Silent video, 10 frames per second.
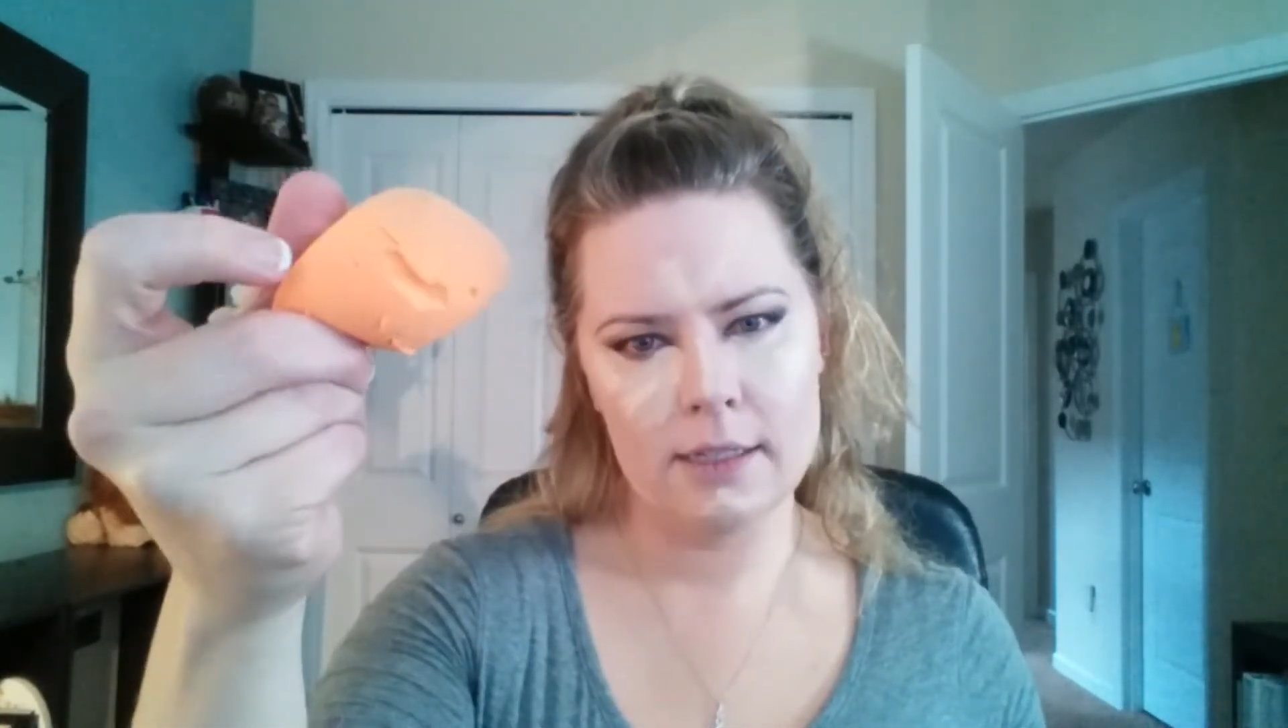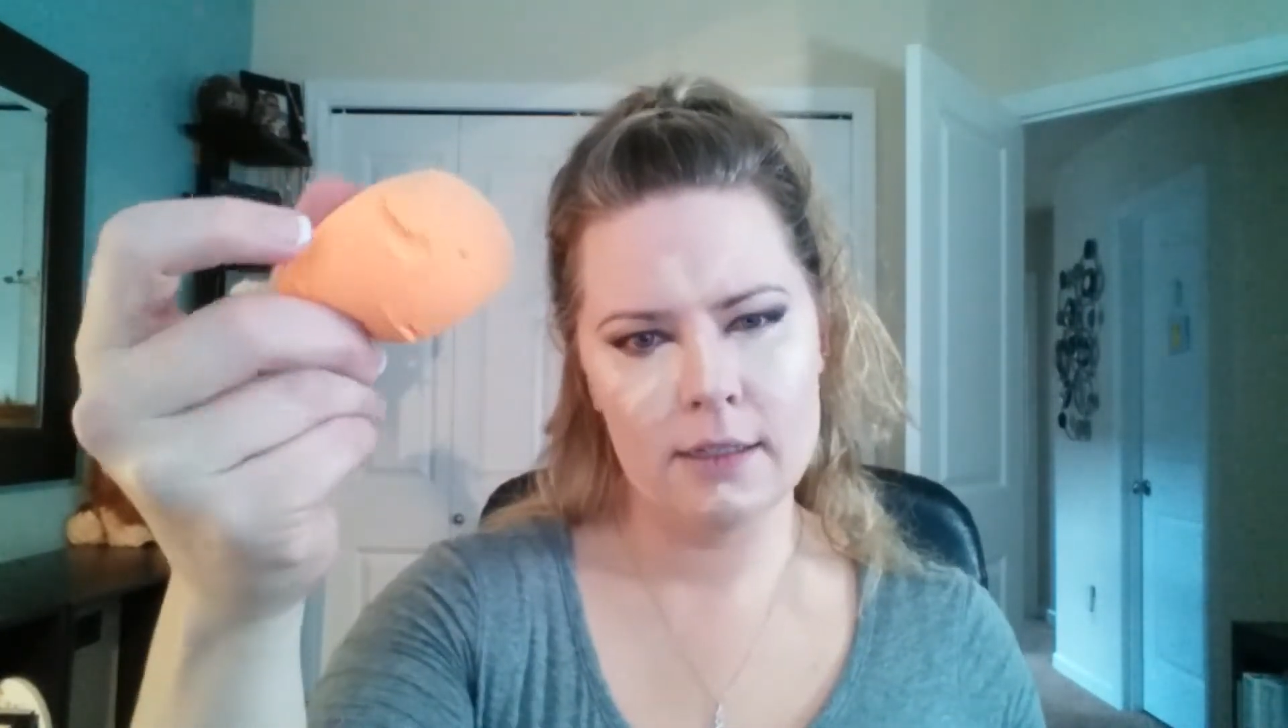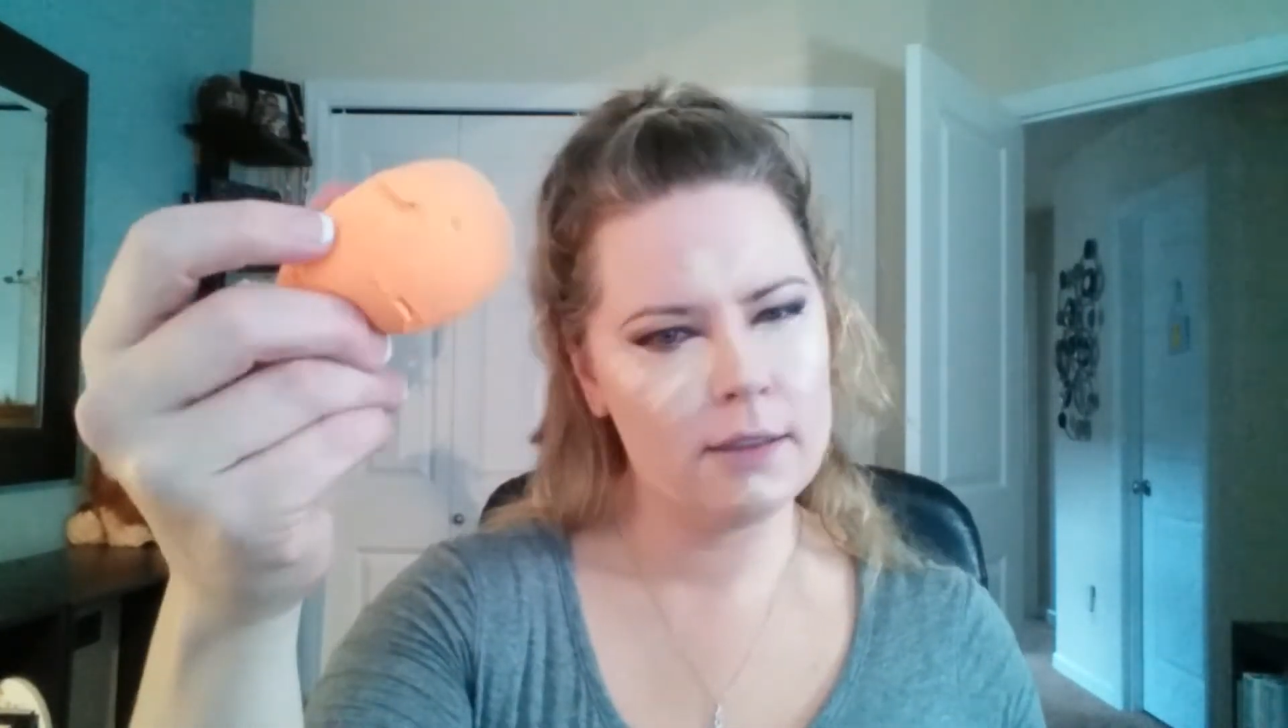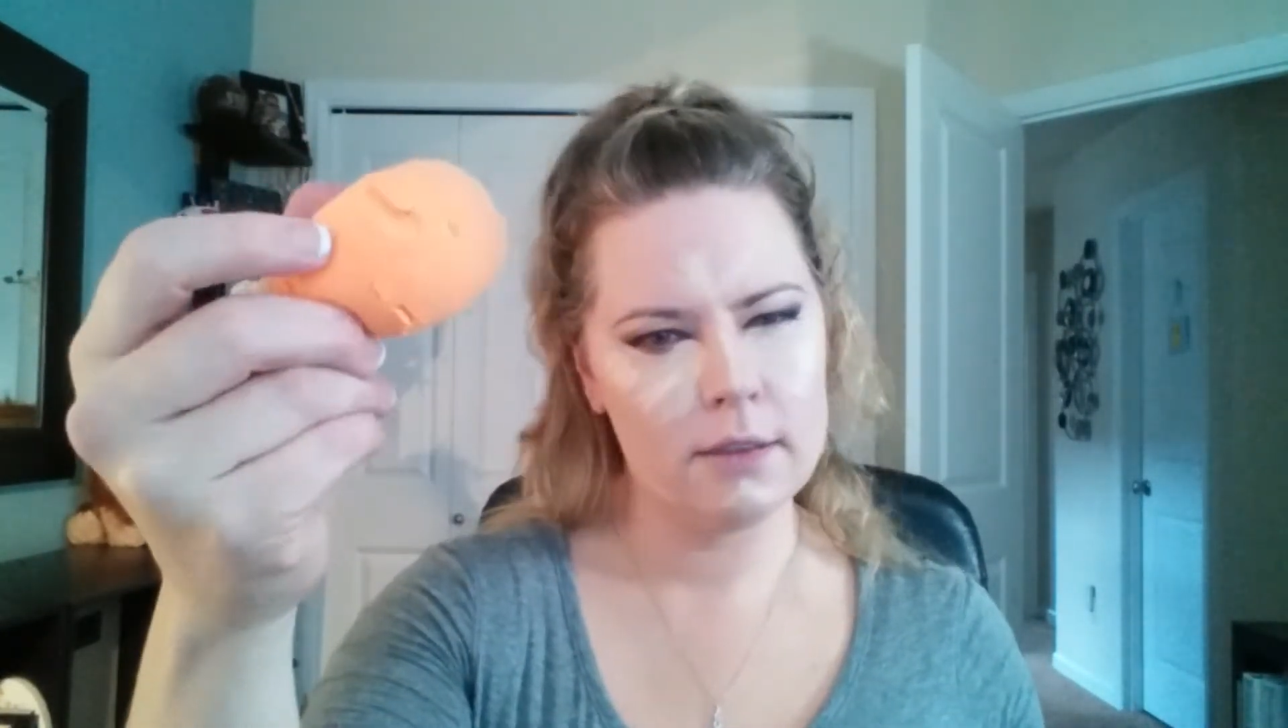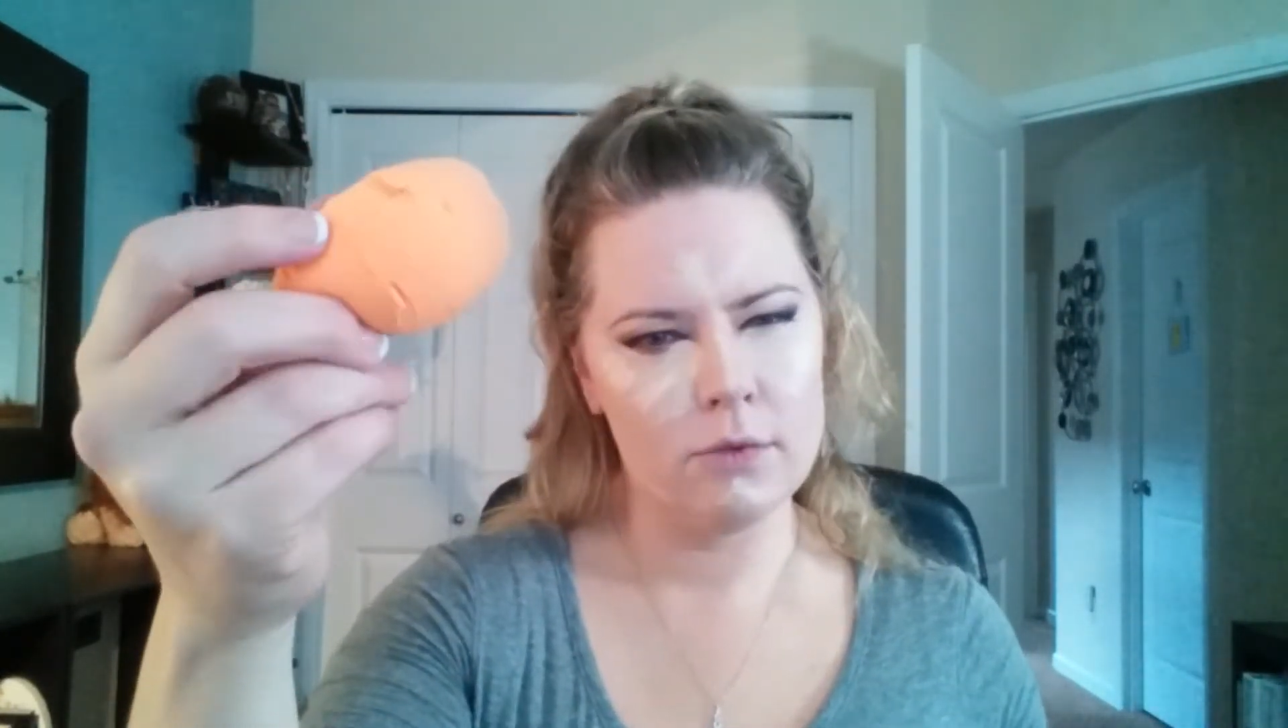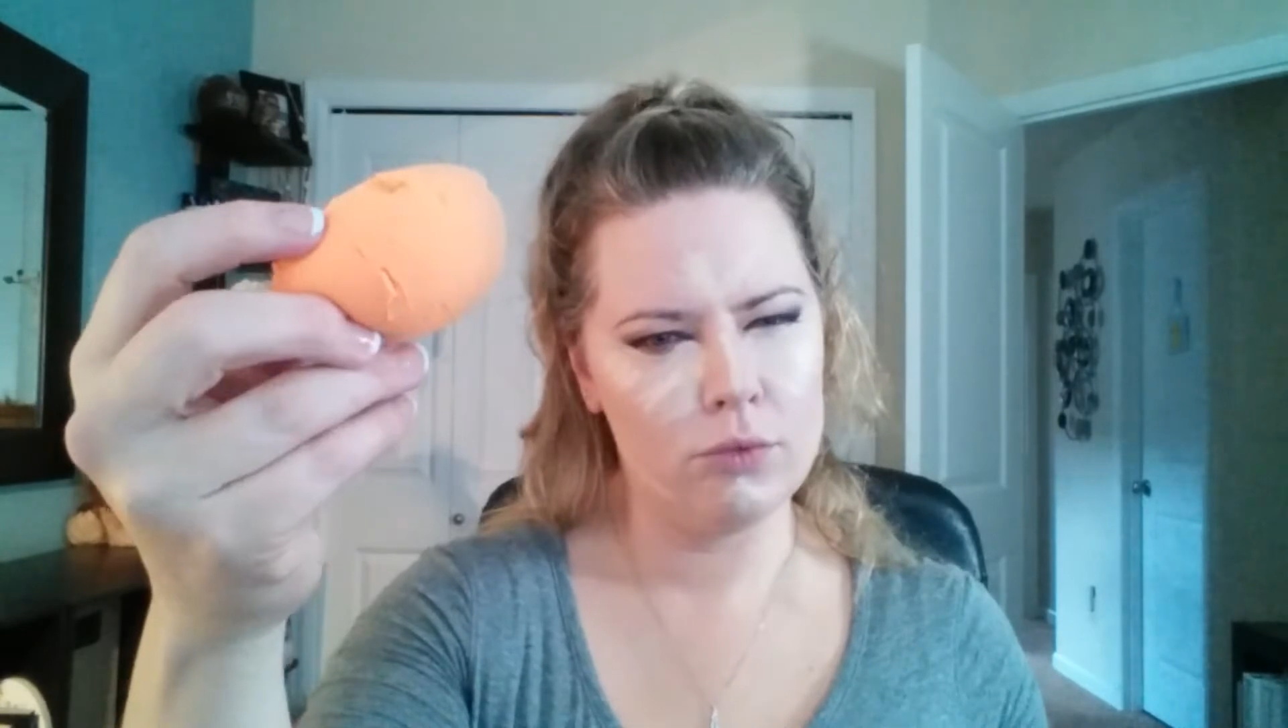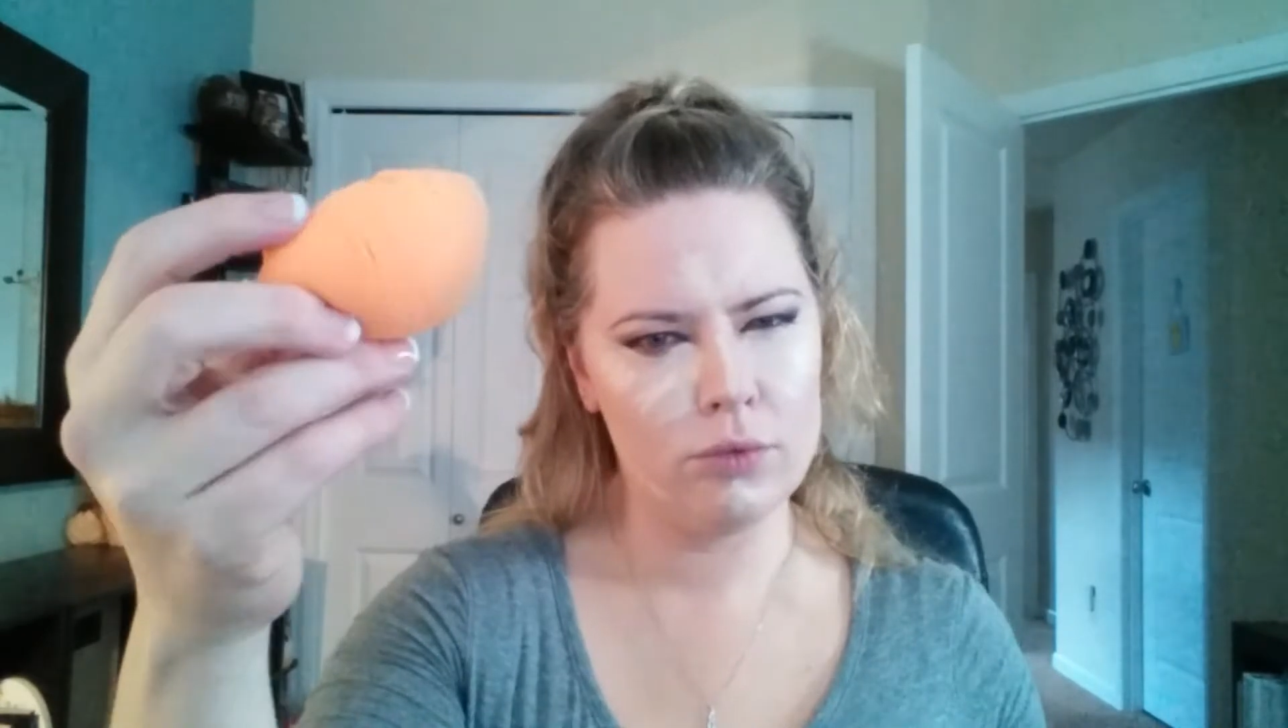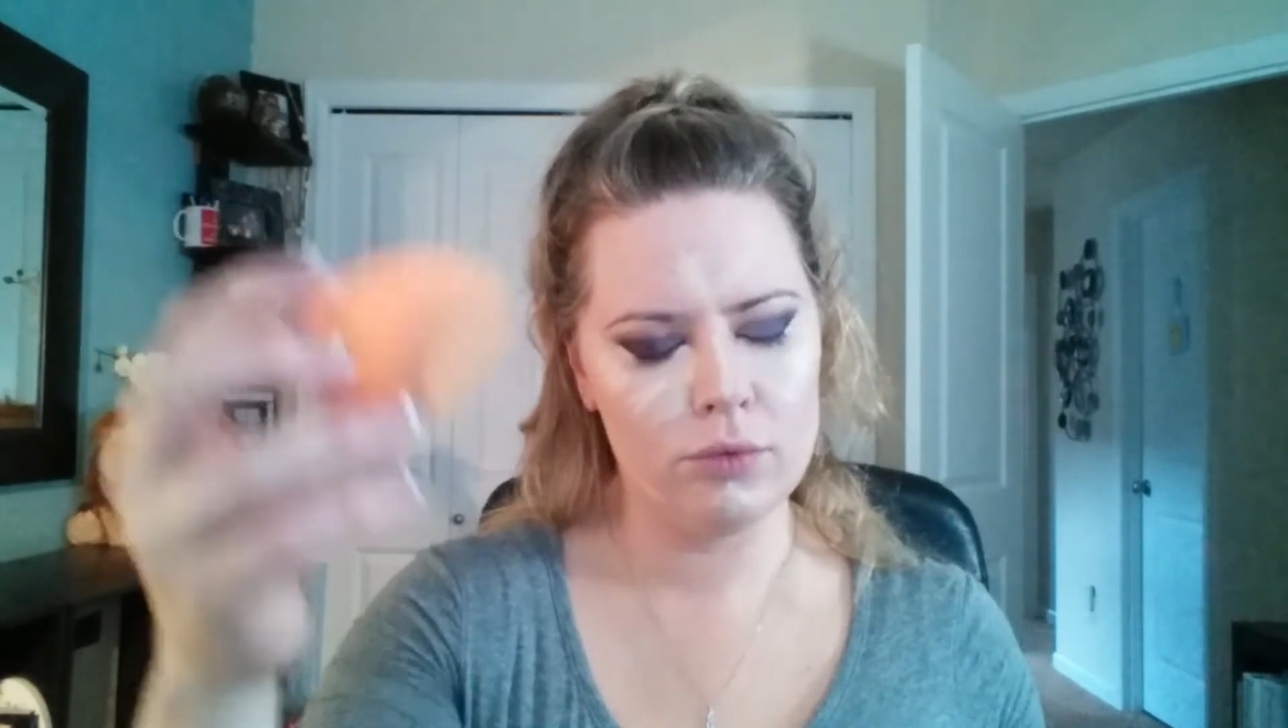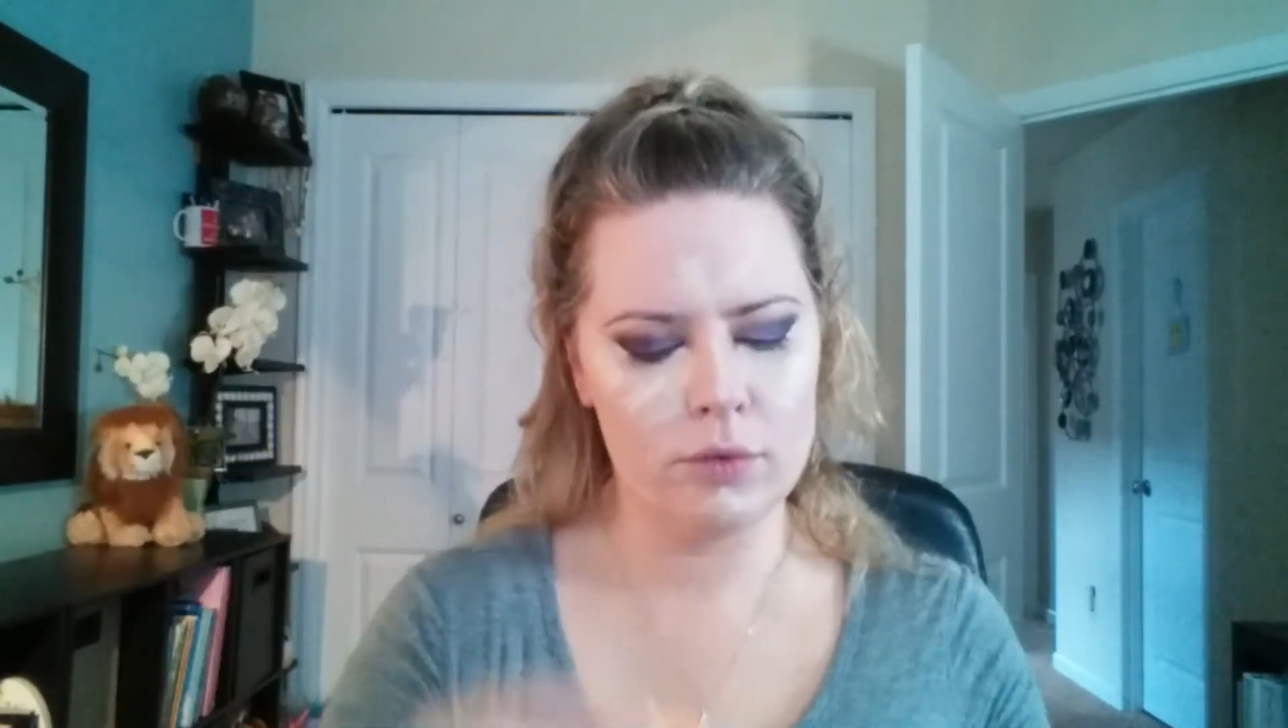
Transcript: I usually use